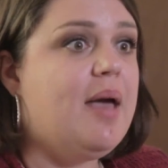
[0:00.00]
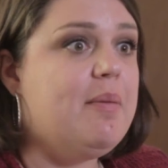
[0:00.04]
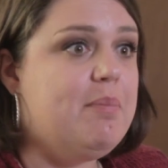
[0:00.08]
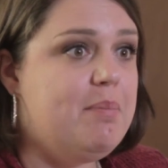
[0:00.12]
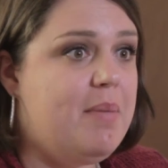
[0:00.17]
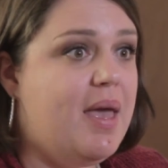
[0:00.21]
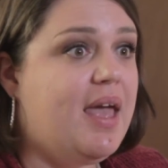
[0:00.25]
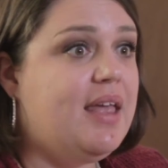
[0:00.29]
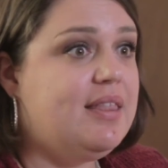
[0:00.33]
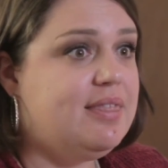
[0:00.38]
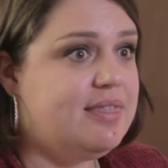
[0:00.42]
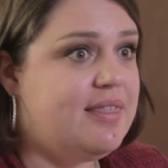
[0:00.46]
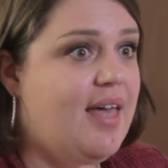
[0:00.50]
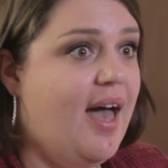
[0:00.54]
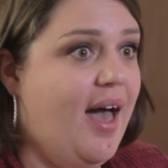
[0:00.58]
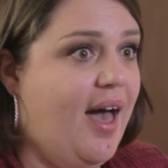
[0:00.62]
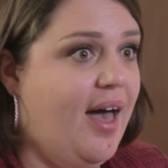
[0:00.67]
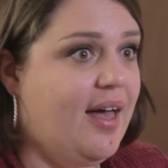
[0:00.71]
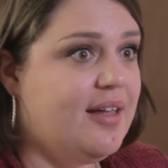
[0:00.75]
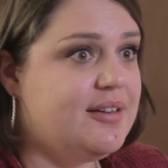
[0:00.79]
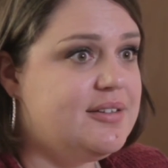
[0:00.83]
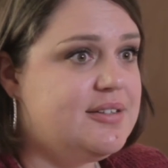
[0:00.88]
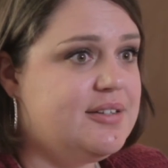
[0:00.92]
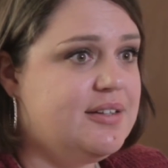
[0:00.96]
made
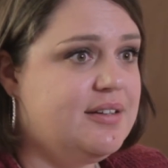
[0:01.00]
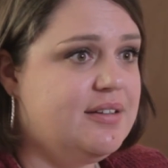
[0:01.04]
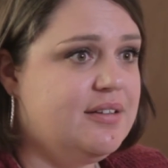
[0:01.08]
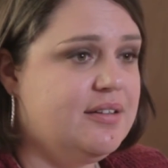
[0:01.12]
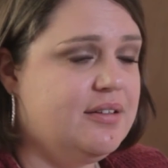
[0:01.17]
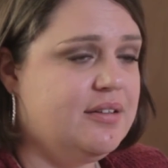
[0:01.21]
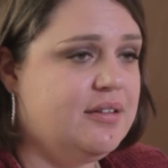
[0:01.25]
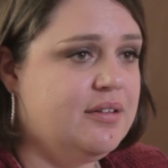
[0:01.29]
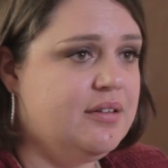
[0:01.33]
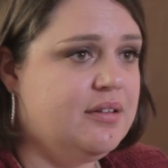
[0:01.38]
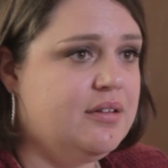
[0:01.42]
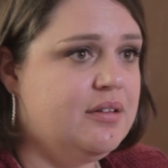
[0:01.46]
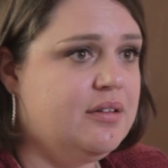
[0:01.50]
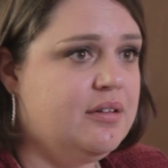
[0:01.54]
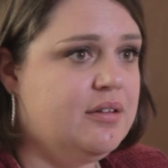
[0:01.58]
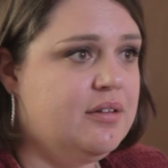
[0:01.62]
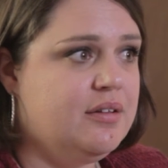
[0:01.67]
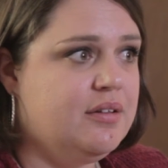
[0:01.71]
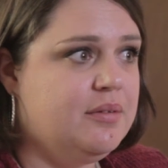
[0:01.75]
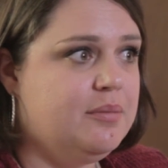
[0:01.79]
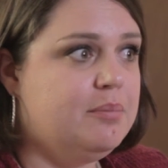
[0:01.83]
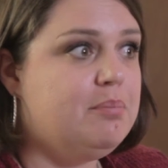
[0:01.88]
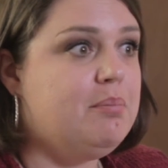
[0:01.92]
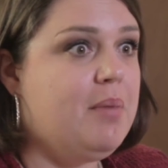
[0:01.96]
that
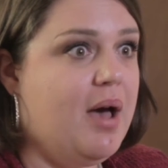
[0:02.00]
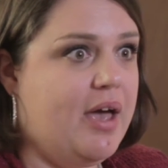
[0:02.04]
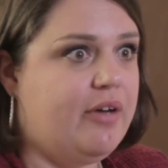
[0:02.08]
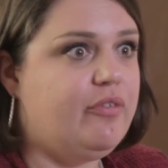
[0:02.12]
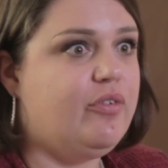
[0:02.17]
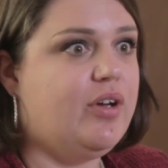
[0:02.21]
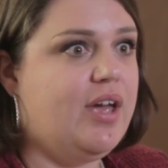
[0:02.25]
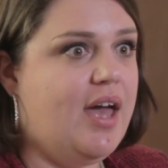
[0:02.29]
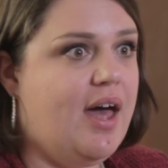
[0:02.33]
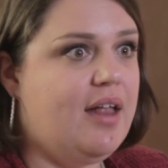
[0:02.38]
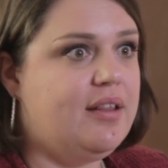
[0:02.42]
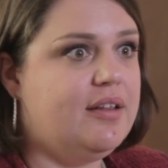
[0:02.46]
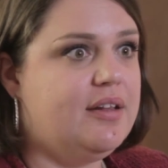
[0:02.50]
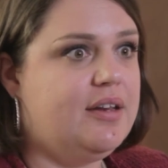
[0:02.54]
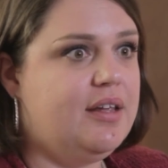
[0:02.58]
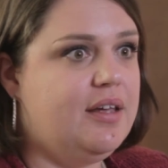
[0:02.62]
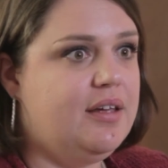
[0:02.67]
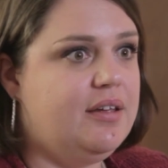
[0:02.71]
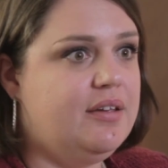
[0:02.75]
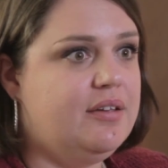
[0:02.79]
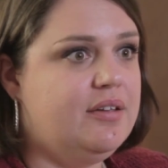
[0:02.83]
my reality.